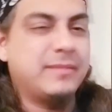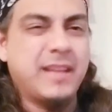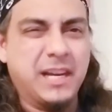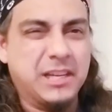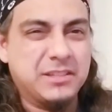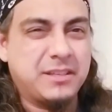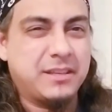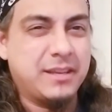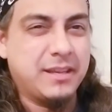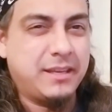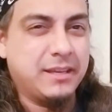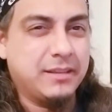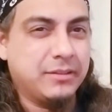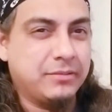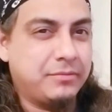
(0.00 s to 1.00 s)
as kicky
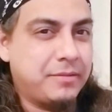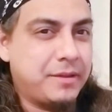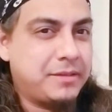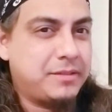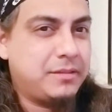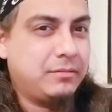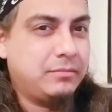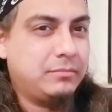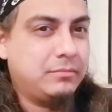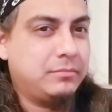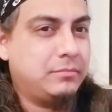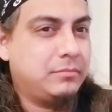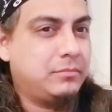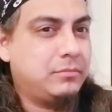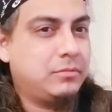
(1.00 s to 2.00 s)
in the face
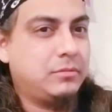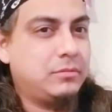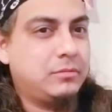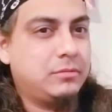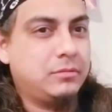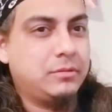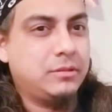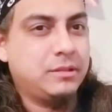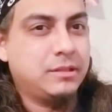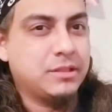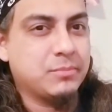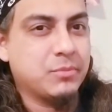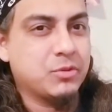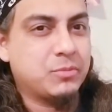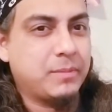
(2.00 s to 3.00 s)
as
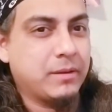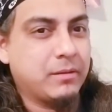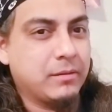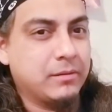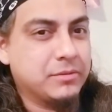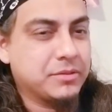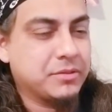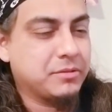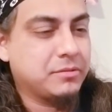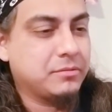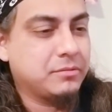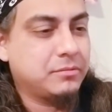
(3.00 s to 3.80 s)
most pale ales are.